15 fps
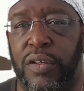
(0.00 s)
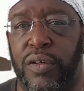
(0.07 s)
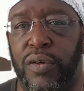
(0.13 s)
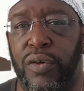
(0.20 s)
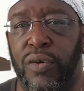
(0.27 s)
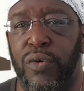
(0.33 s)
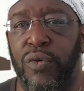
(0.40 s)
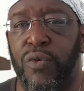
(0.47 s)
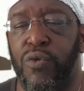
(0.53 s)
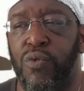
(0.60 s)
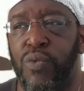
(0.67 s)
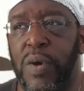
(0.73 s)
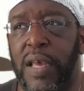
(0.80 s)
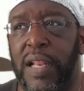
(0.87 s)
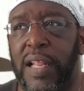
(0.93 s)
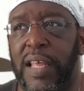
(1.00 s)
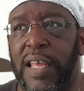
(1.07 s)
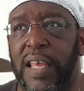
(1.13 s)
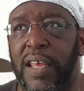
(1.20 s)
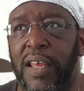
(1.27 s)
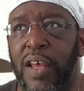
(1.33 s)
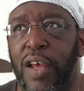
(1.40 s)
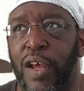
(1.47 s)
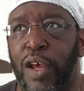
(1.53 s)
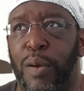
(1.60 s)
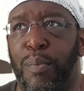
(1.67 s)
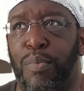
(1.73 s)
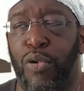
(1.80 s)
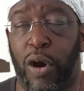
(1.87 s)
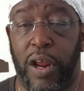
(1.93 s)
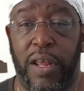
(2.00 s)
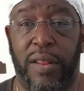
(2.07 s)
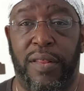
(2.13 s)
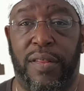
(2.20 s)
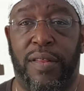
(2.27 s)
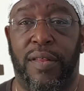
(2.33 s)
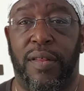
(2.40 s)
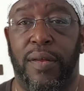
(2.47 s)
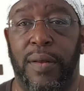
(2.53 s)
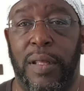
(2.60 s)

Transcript: to really embrace